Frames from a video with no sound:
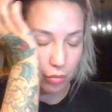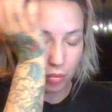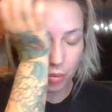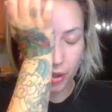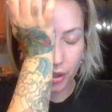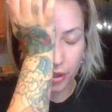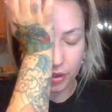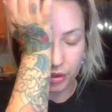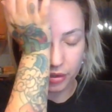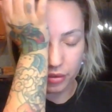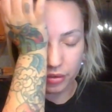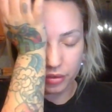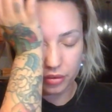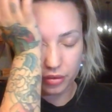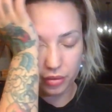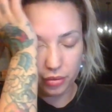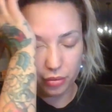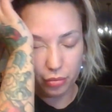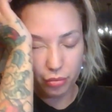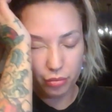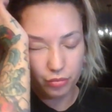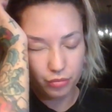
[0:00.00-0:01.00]
But
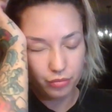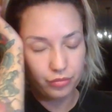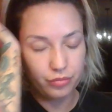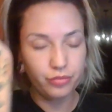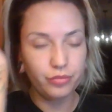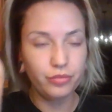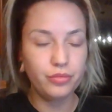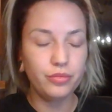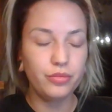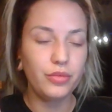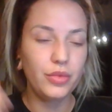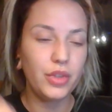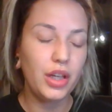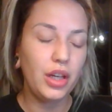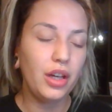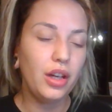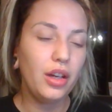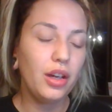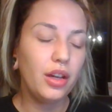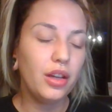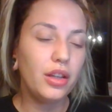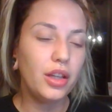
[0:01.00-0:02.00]

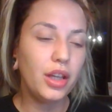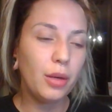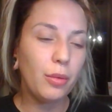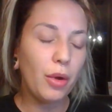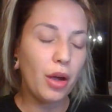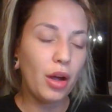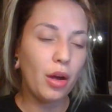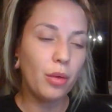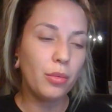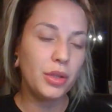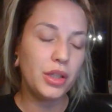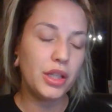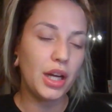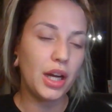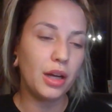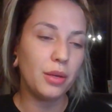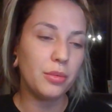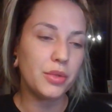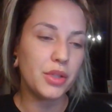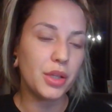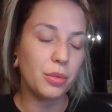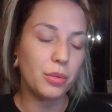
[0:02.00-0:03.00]
think about how many
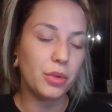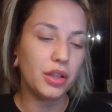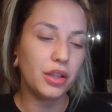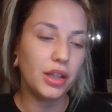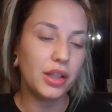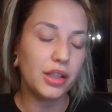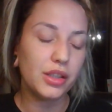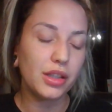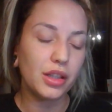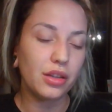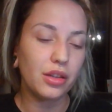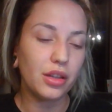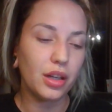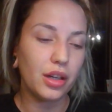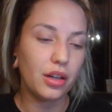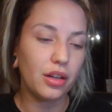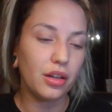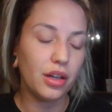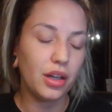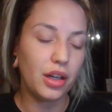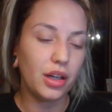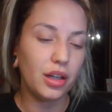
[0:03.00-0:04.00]
times that we like sit
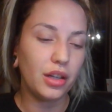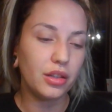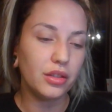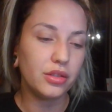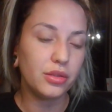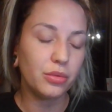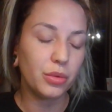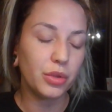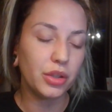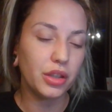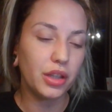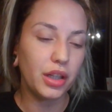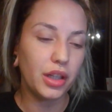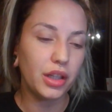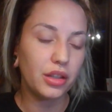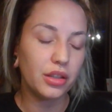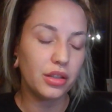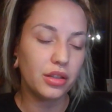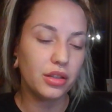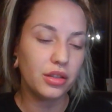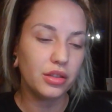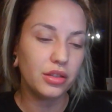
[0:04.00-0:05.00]
there and we're
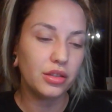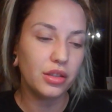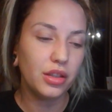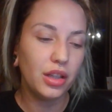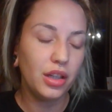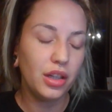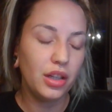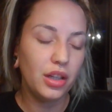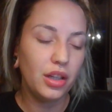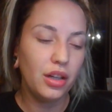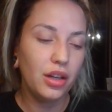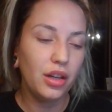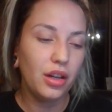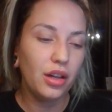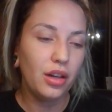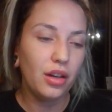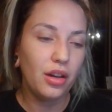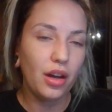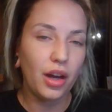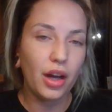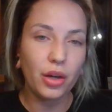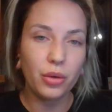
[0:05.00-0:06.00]
like,
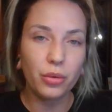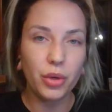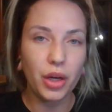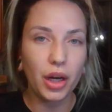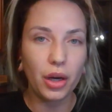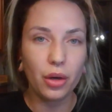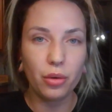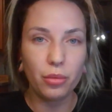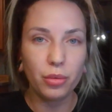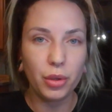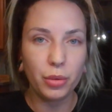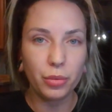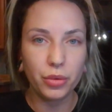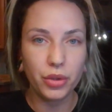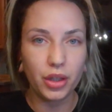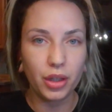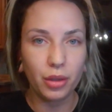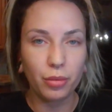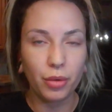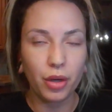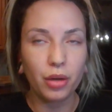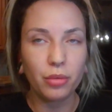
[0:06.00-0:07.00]
I don't care what people
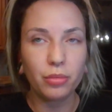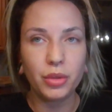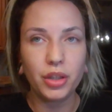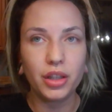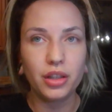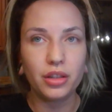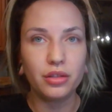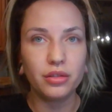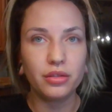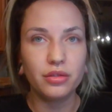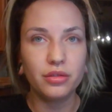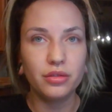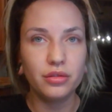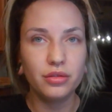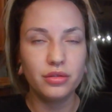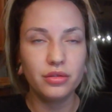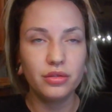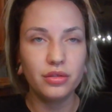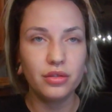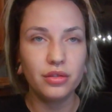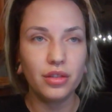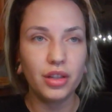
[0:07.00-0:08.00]
think about me.
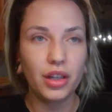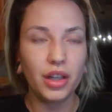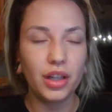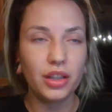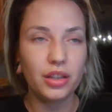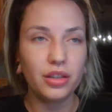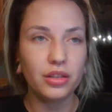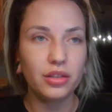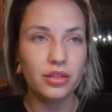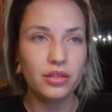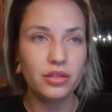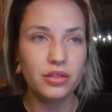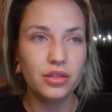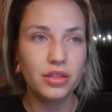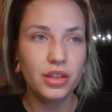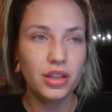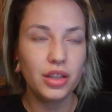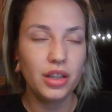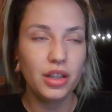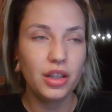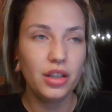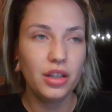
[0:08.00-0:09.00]
Like,
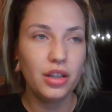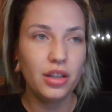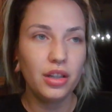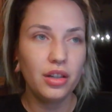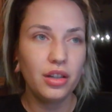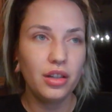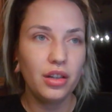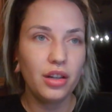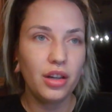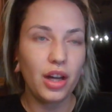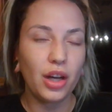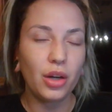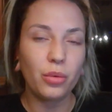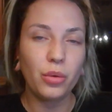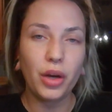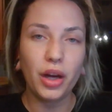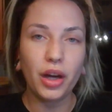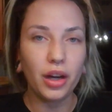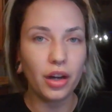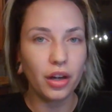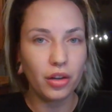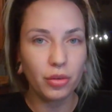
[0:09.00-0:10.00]
I don't
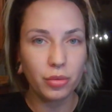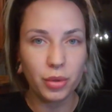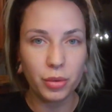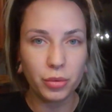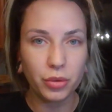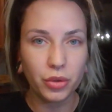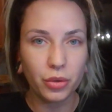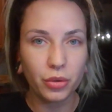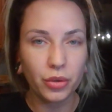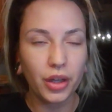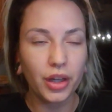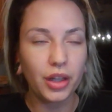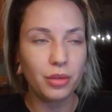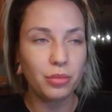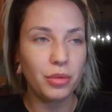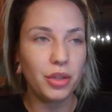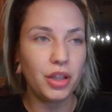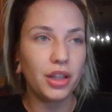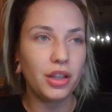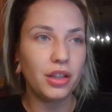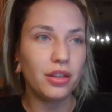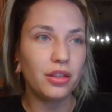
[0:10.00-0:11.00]
care if people don't like
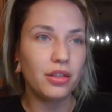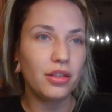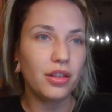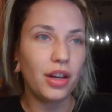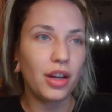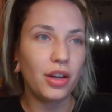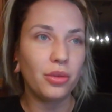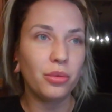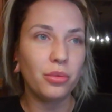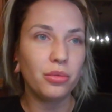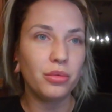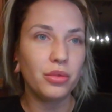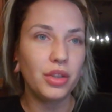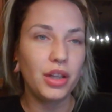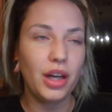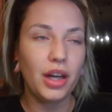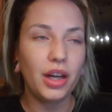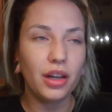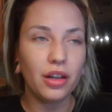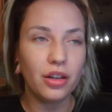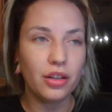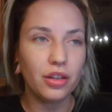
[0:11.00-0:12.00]
me. I don't
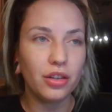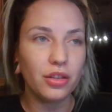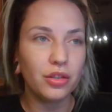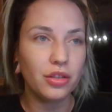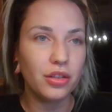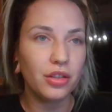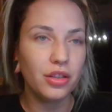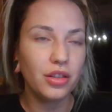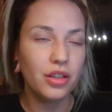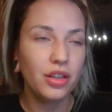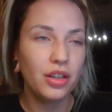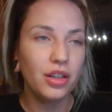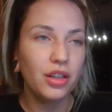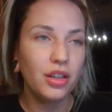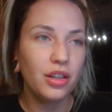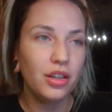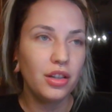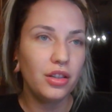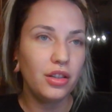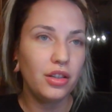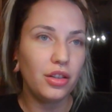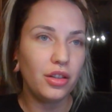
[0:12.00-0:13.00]
care,
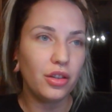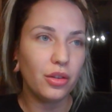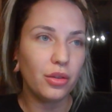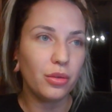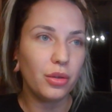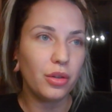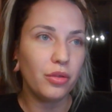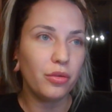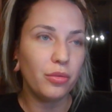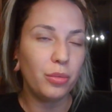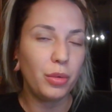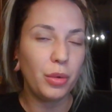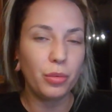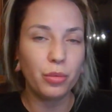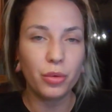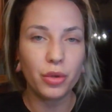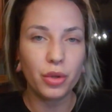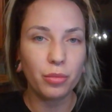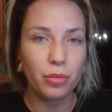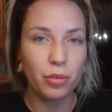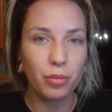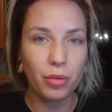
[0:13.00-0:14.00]
you know, if people
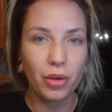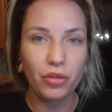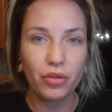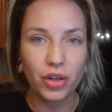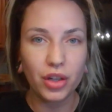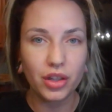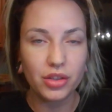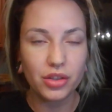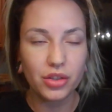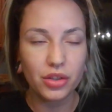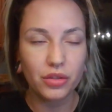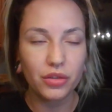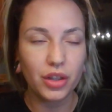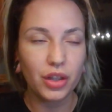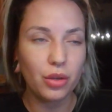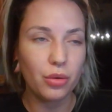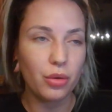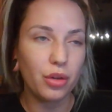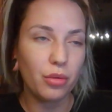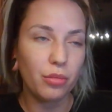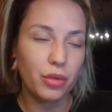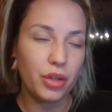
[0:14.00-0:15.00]
want to be my friends or if they
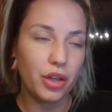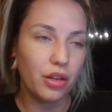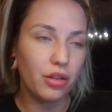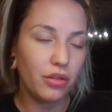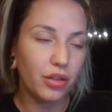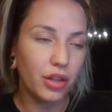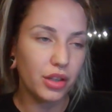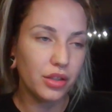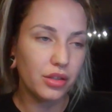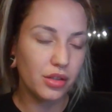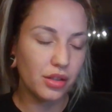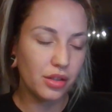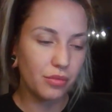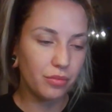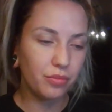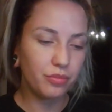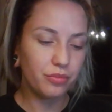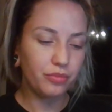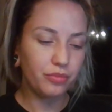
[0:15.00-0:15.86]
don't want to be our friends.